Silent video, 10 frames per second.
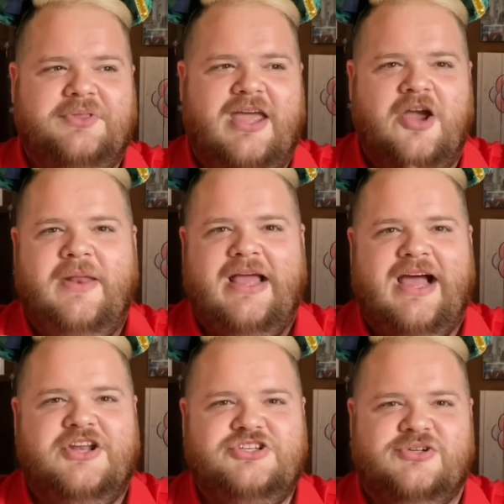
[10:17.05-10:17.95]
everybody
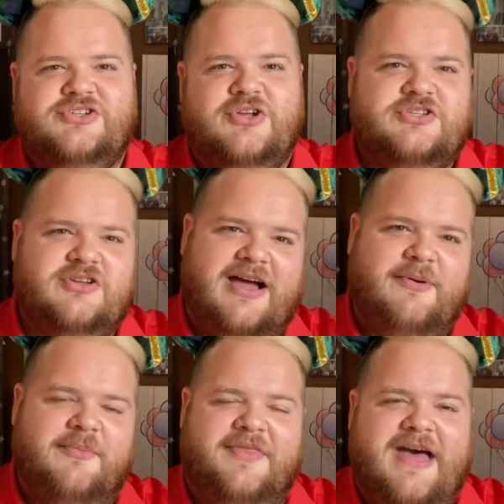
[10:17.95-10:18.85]
kind of shows those, so I
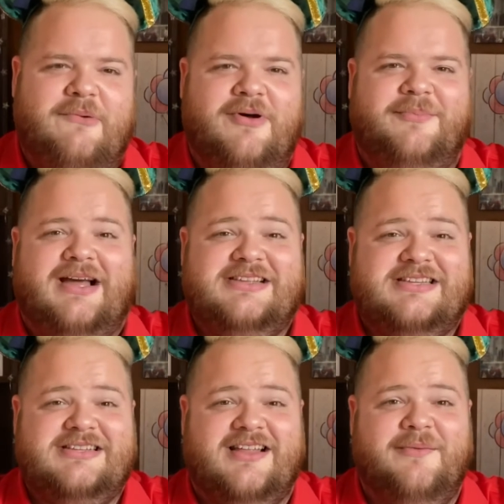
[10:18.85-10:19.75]
went with that one because
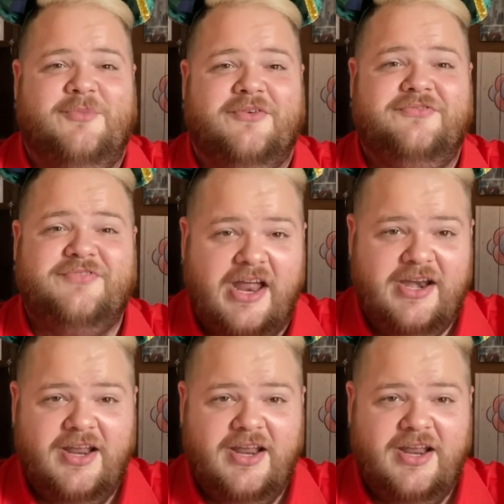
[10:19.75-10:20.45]
it's a lot more fun.